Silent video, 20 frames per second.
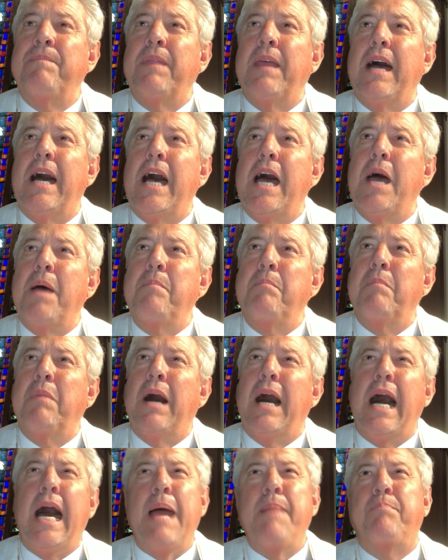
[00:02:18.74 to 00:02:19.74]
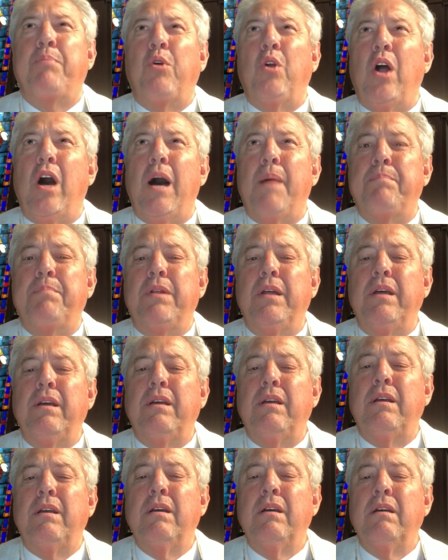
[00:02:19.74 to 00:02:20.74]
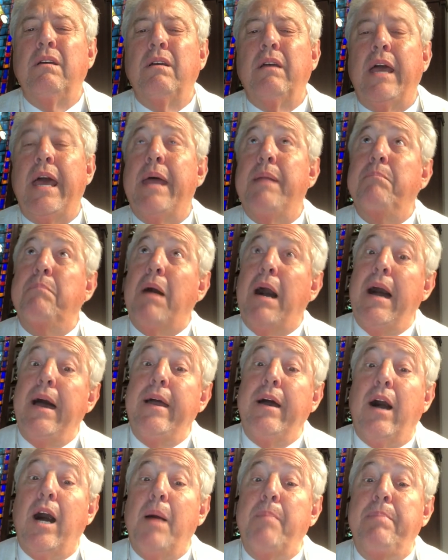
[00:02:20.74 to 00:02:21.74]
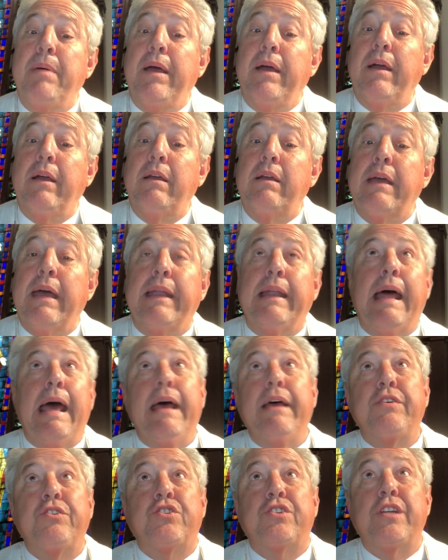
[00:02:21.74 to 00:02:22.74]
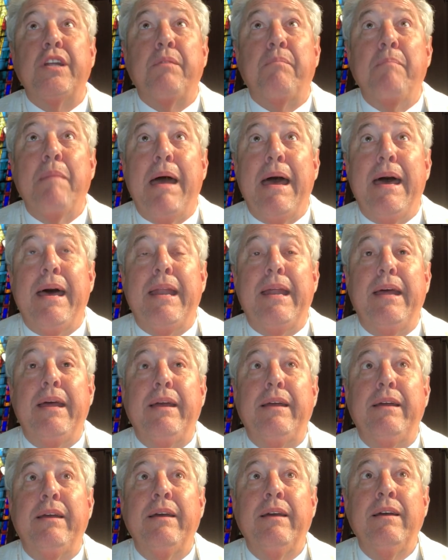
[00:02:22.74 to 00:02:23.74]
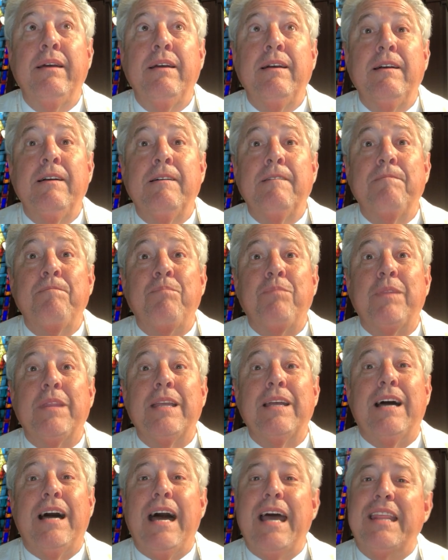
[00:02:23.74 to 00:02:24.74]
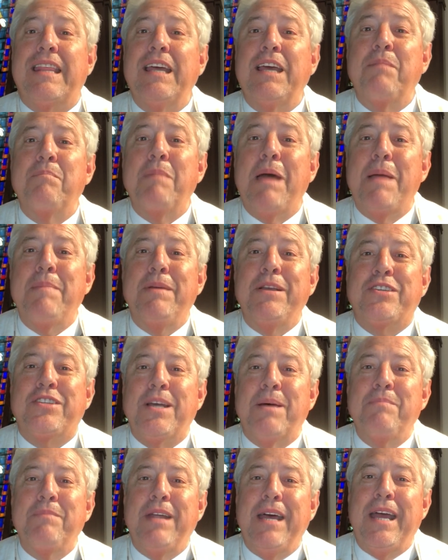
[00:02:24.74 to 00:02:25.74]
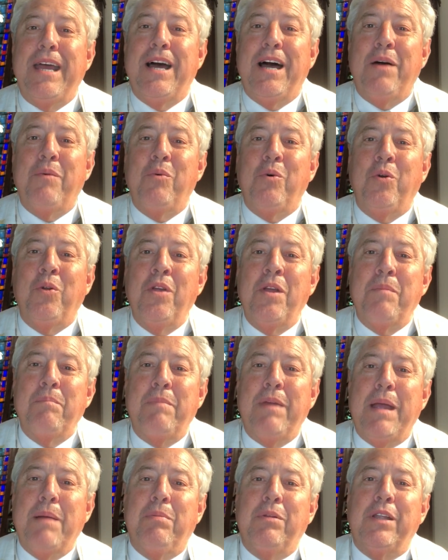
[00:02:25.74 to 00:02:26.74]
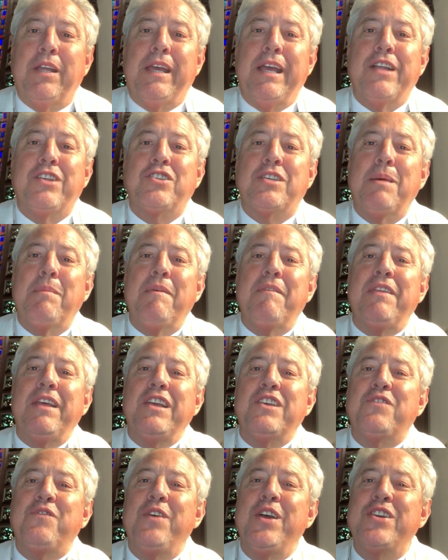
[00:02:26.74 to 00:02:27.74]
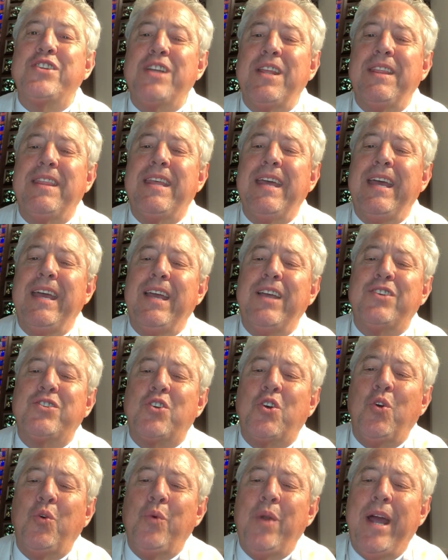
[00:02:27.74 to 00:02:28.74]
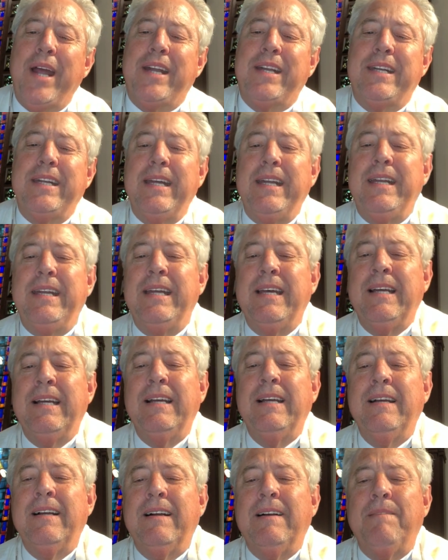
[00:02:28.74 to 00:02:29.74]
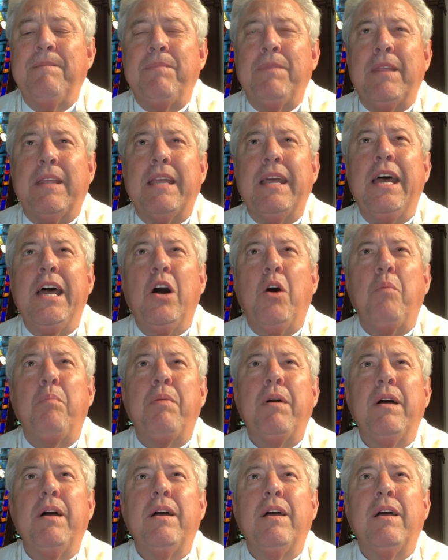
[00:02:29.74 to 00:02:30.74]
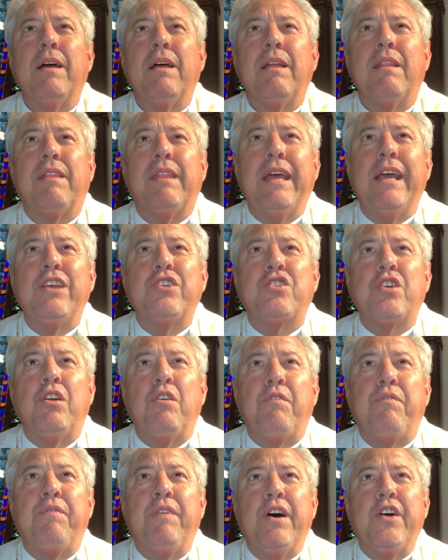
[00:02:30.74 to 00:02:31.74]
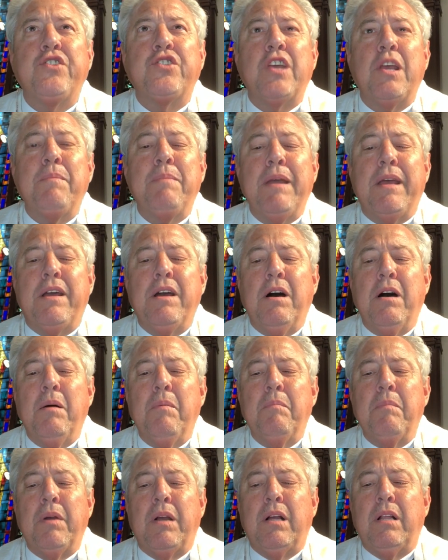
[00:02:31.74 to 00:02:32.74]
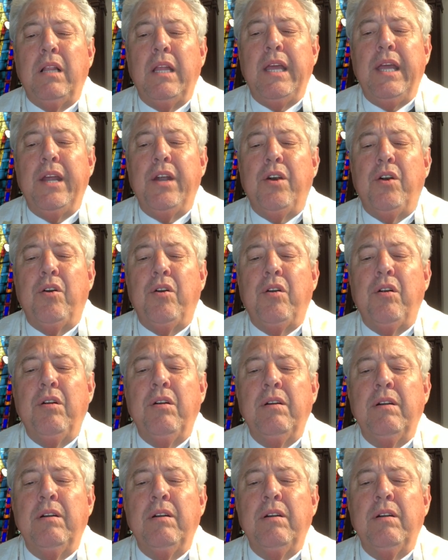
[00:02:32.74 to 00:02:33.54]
I'm hyperoptic and myopic and astigmatic. I think maybe someday I will be able to get some of these vision things corrected to help things that are fuzzy become clear.